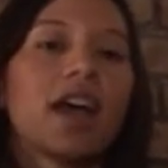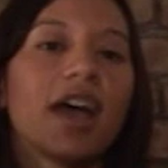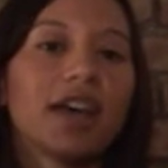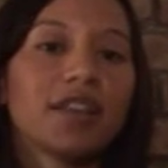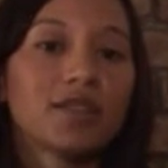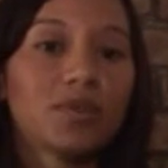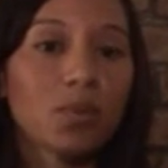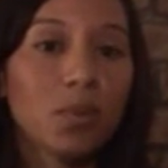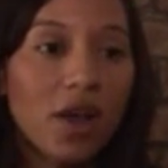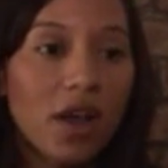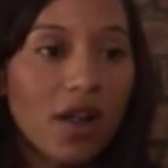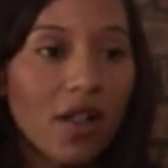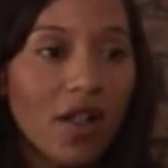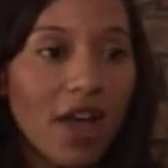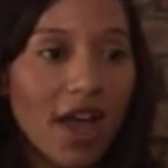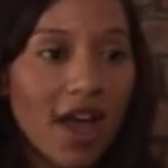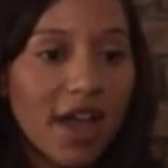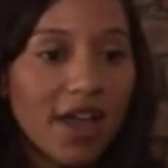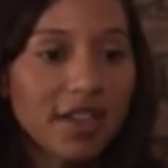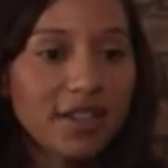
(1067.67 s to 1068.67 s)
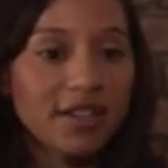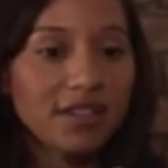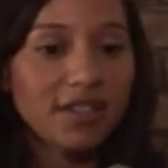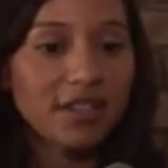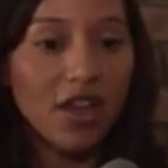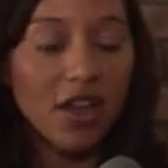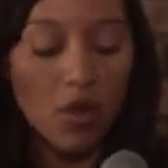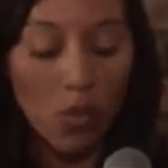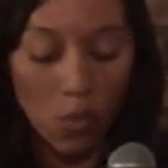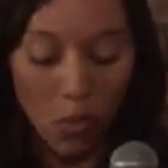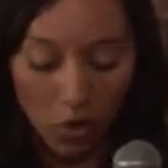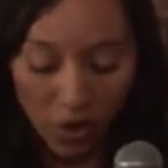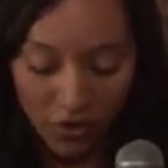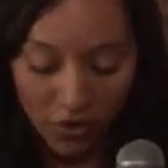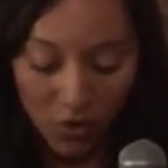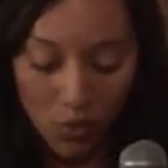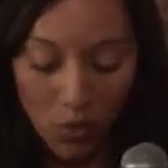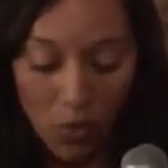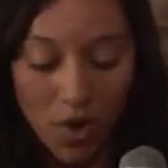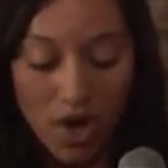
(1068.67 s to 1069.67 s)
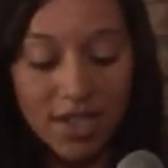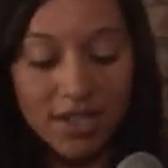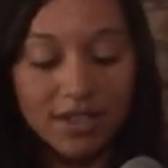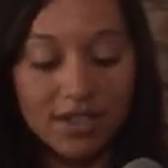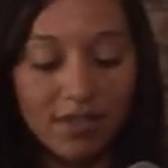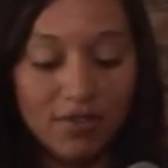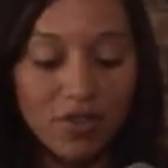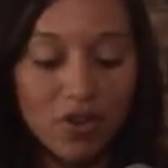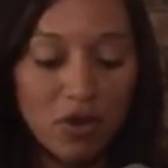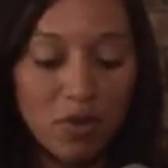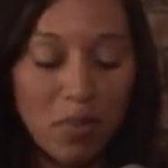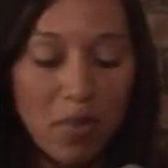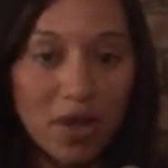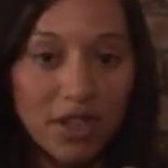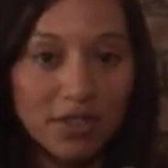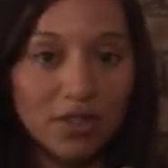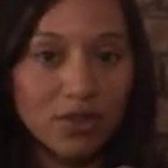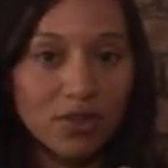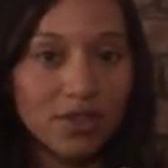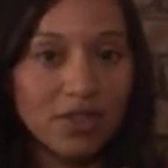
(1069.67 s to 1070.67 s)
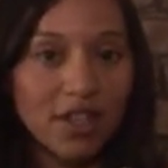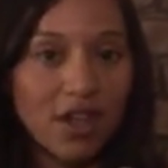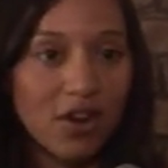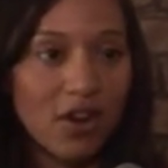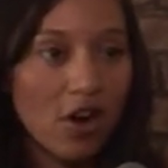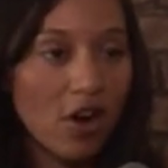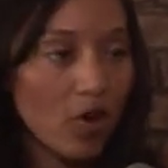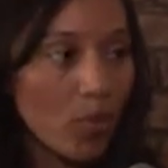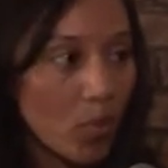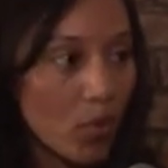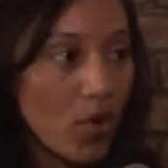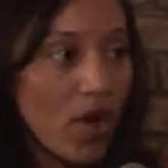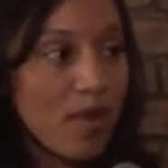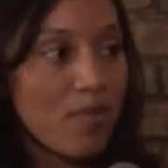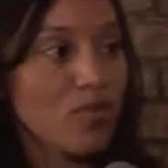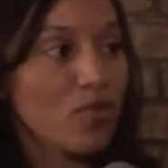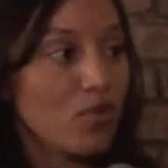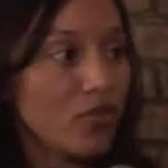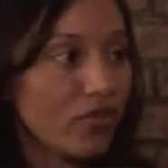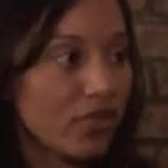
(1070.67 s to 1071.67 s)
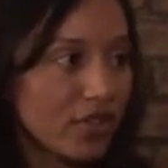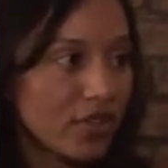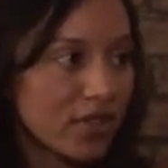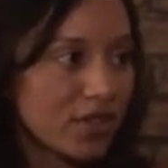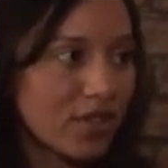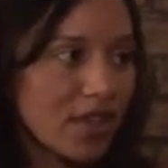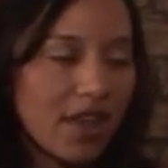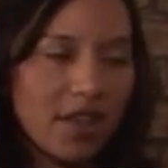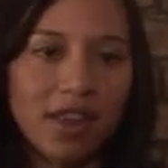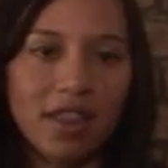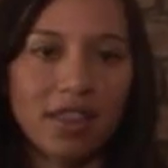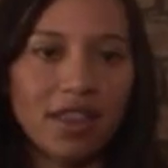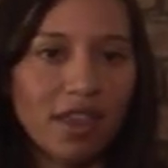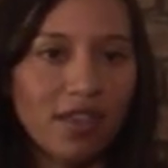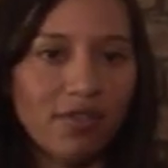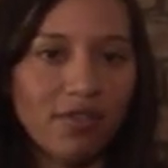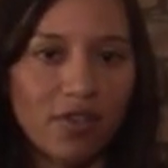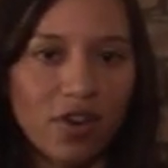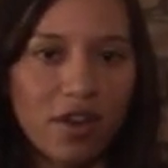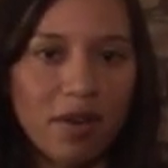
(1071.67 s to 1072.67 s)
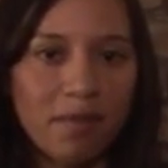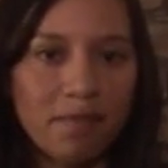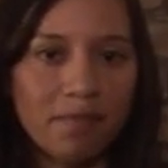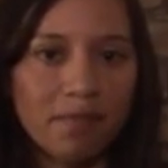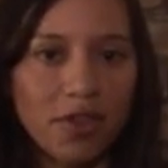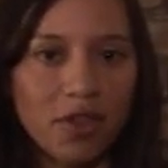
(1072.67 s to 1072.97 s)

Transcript: as well as work the rest of your muscles that are, our prime movers, anything from,